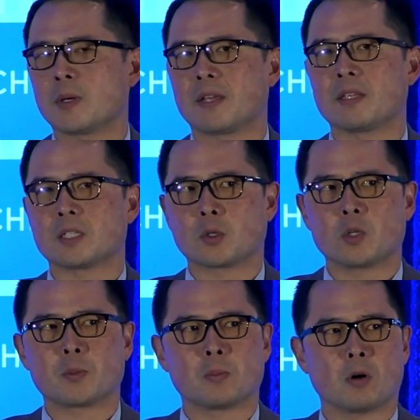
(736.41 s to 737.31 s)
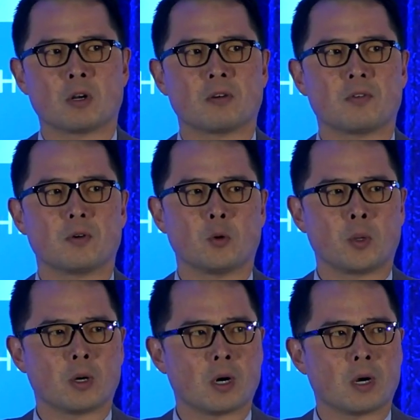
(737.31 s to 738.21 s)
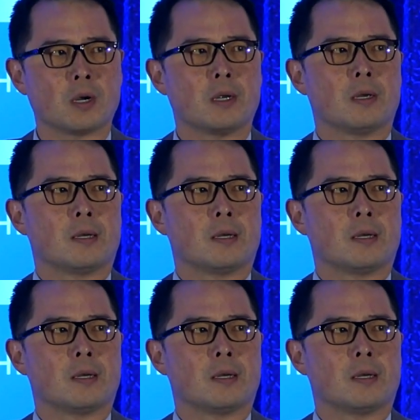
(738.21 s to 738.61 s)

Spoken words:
but I think it's always been part of who we are,